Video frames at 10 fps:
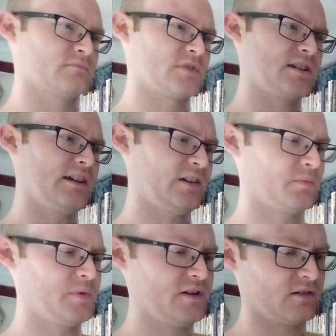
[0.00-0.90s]

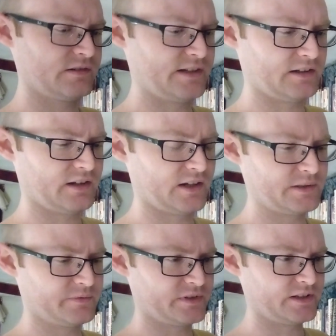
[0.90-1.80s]
Shakespeare and that
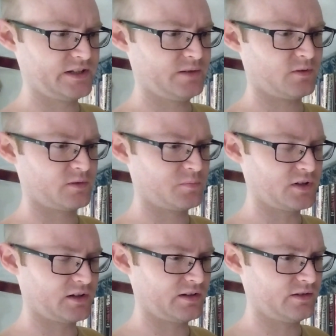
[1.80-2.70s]
kind of thing. He wrote a
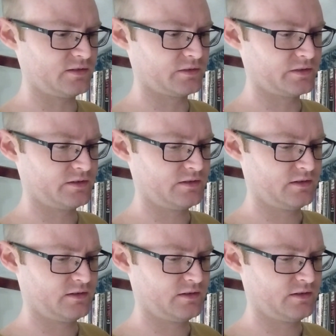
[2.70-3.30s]
book called,